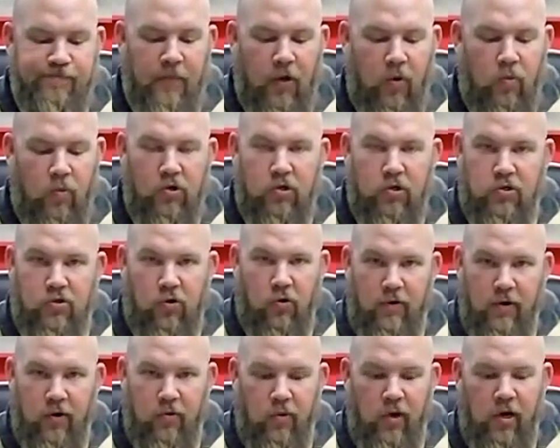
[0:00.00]
we'll just go
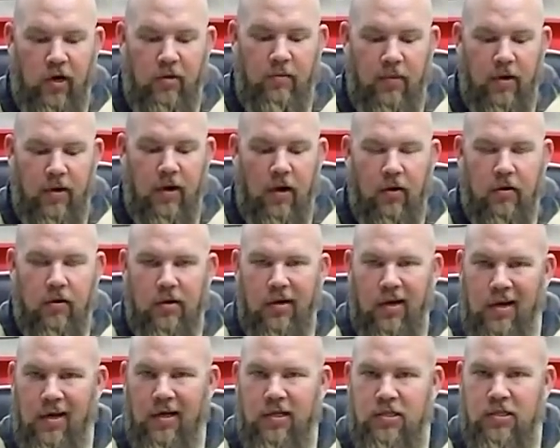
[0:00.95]
here and read them, and I'll
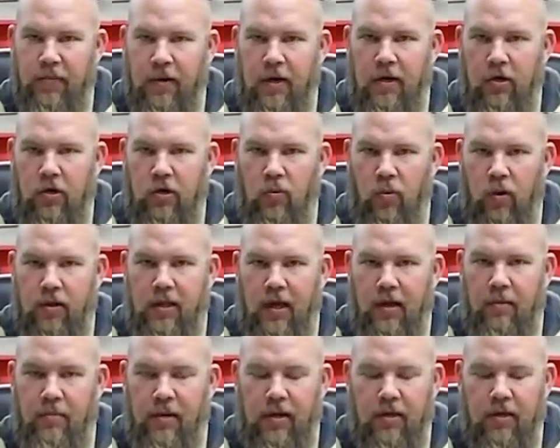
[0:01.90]
kind of explain to you what
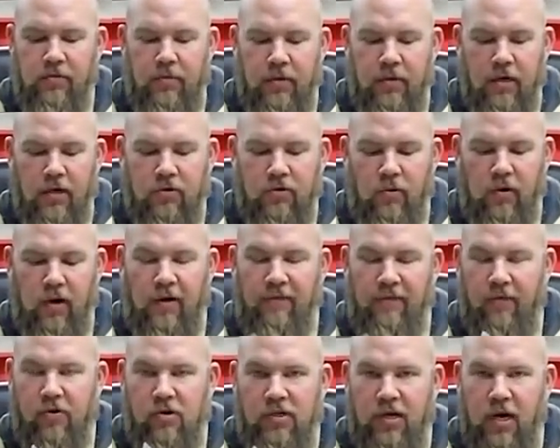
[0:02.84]
that means, because when I
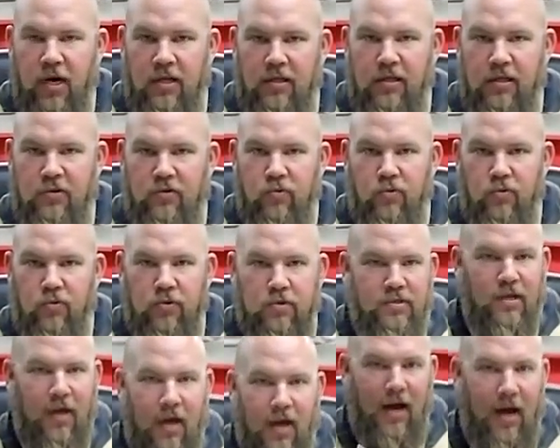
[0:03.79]
first got these
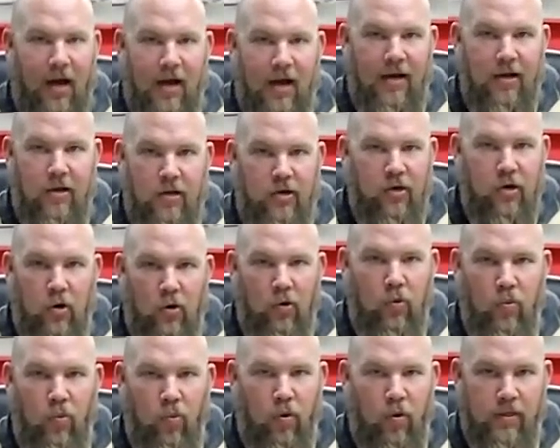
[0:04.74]
rules, I didn't
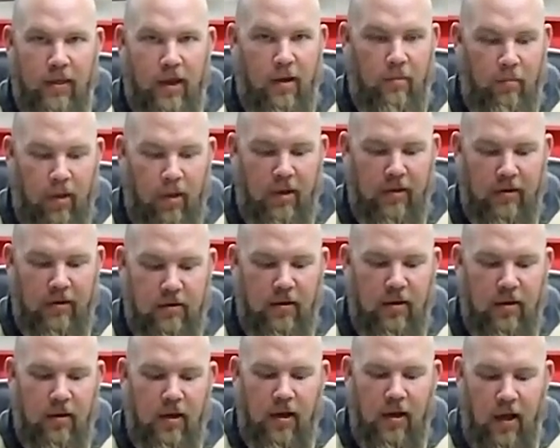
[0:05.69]
know what that meant.
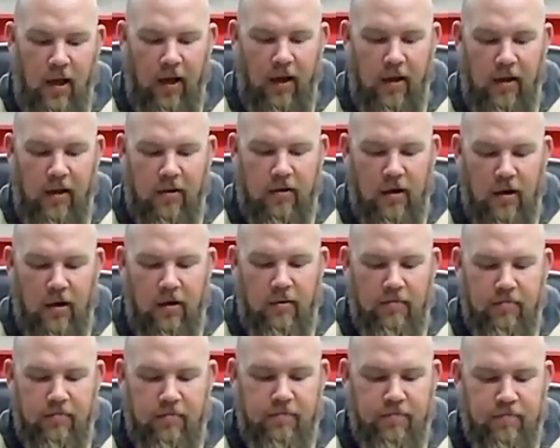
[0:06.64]
And
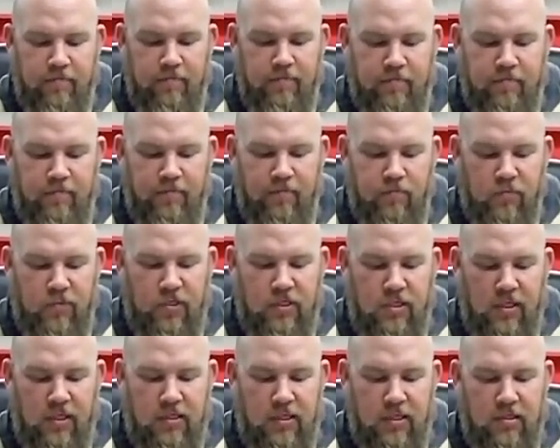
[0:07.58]

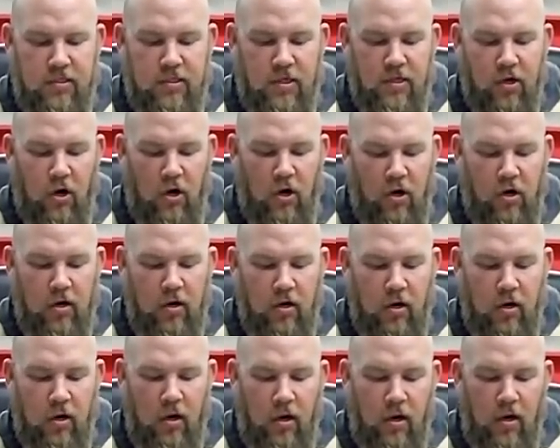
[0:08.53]
see, it says the
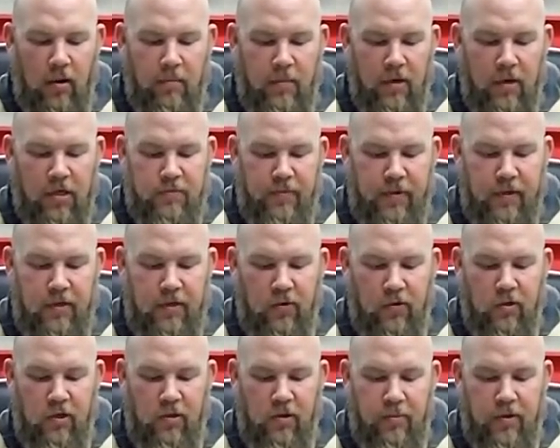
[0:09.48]
car must be
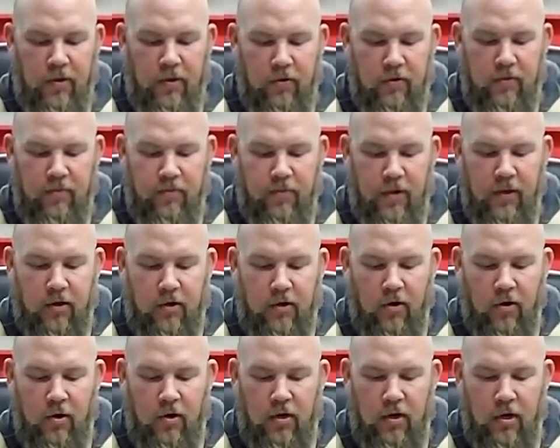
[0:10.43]
newly built by the
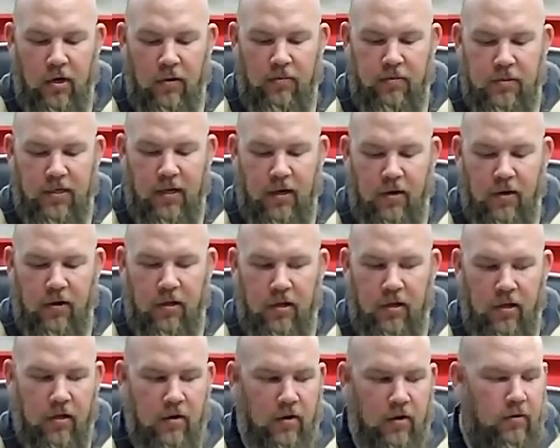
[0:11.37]
current Cub Scouting
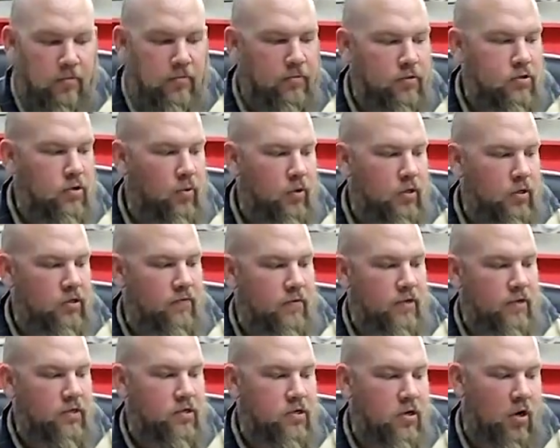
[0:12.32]
year. So each of
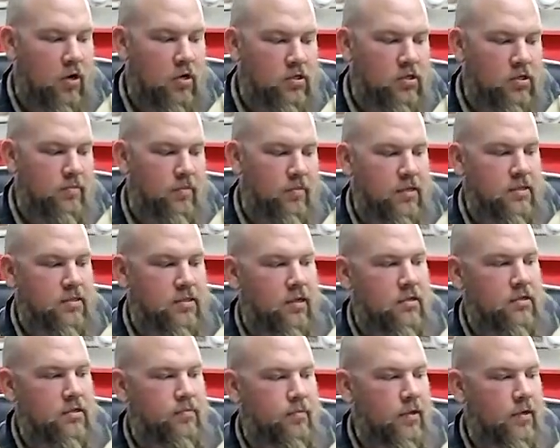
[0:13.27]
these cars that my
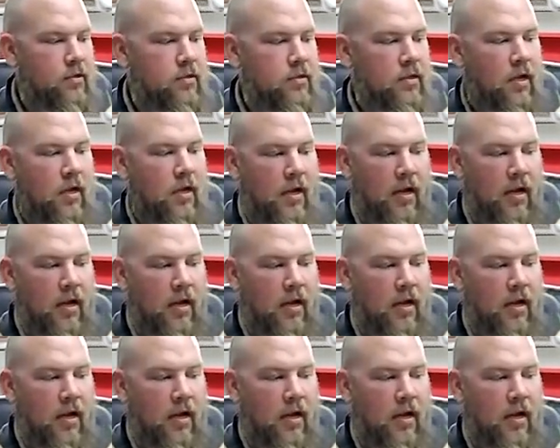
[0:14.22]
son's built